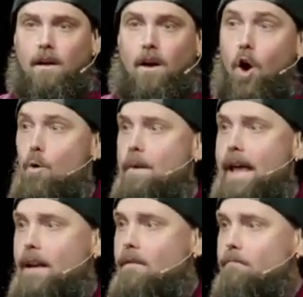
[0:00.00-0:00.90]
Oh
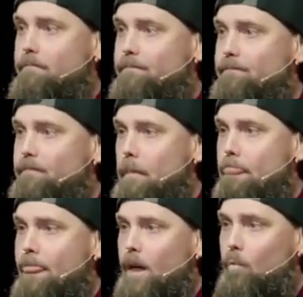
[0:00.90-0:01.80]
man,
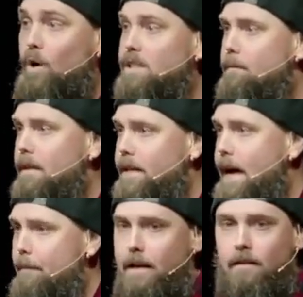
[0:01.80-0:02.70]
what's about to
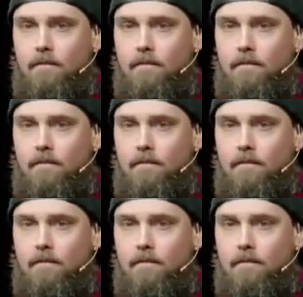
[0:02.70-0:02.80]
happen?